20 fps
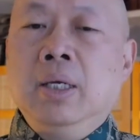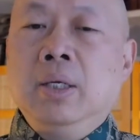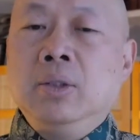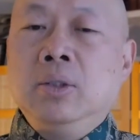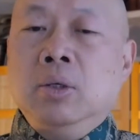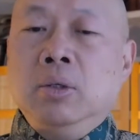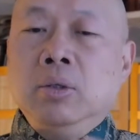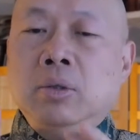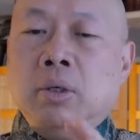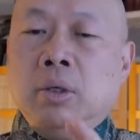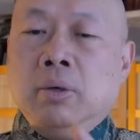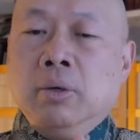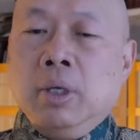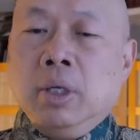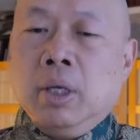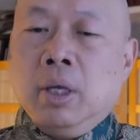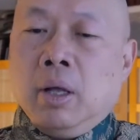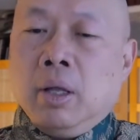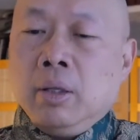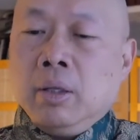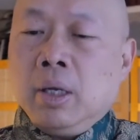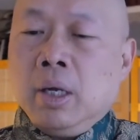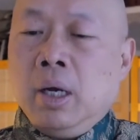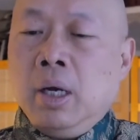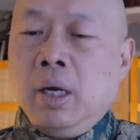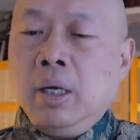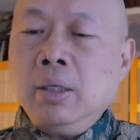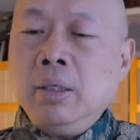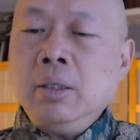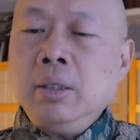So the
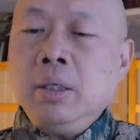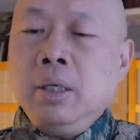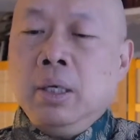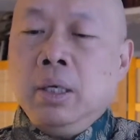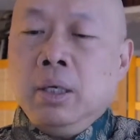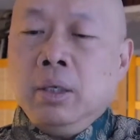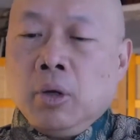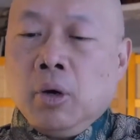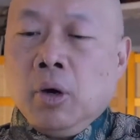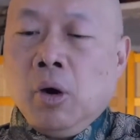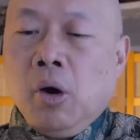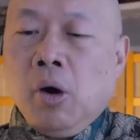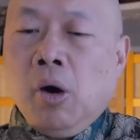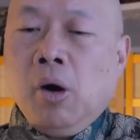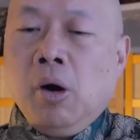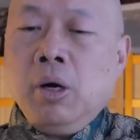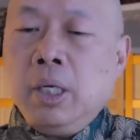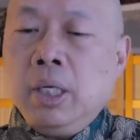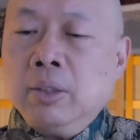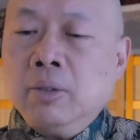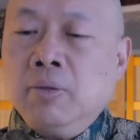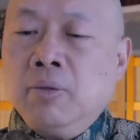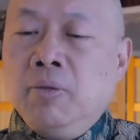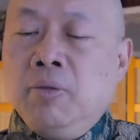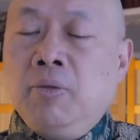tongue, the heart is